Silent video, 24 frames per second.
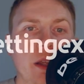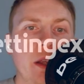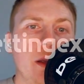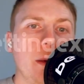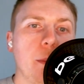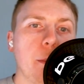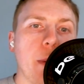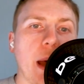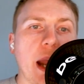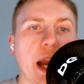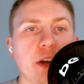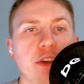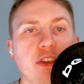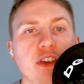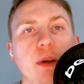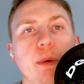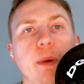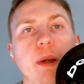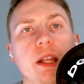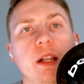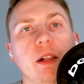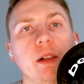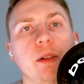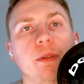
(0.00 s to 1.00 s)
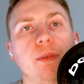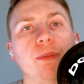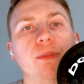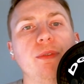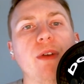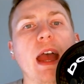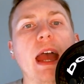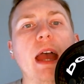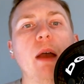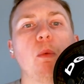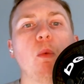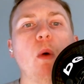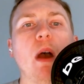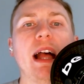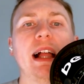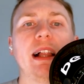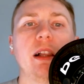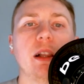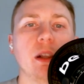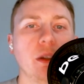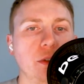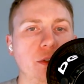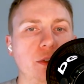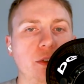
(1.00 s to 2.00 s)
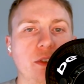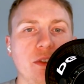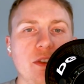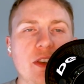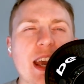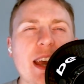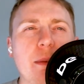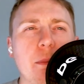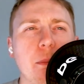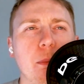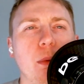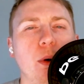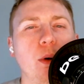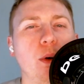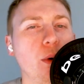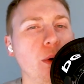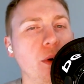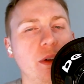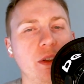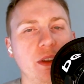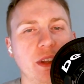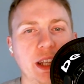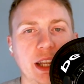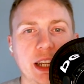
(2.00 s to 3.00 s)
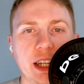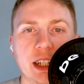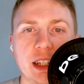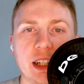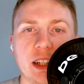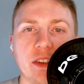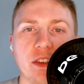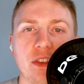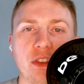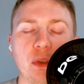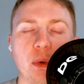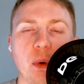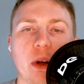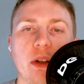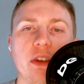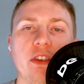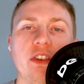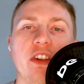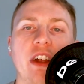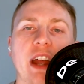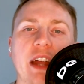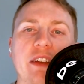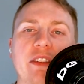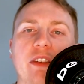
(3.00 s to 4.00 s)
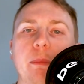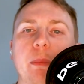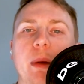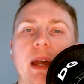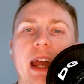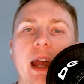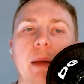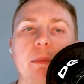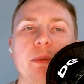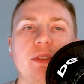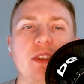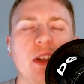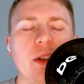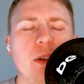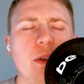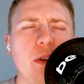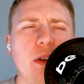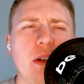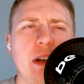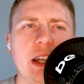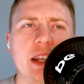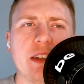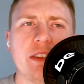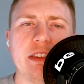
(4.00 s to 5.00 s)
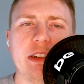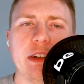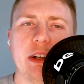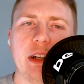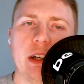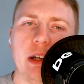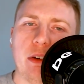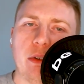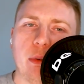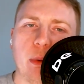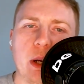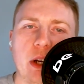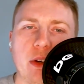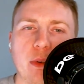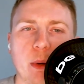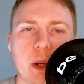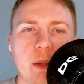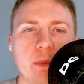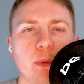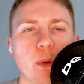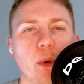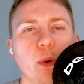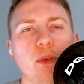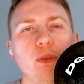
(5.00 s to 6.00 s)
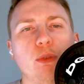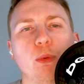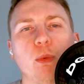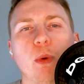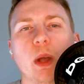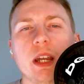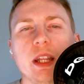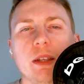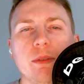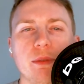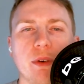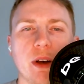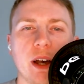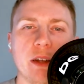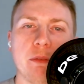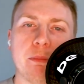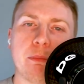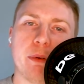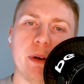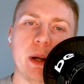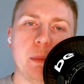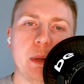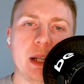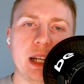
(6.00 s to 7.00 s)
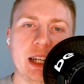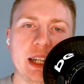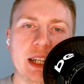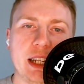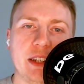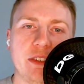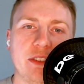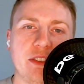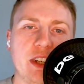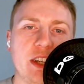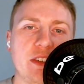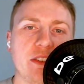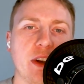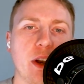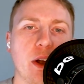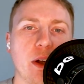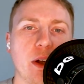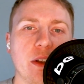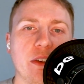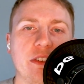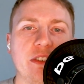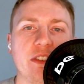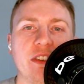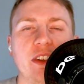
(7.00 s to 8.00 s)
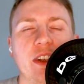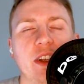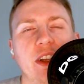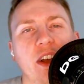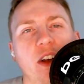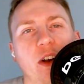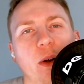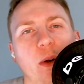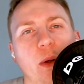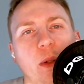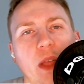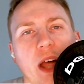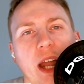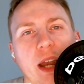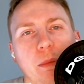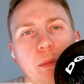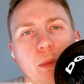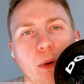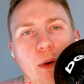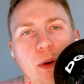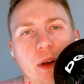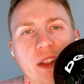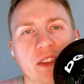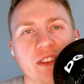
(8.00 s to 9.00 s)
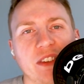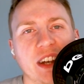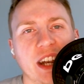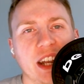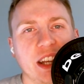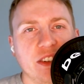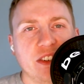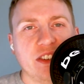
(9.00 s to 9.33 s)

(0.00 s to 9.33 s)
managerial farewells, yet more England squad chat, and perhaps the earliest look at the 2024-25 Premier League season odds. All that and more on today's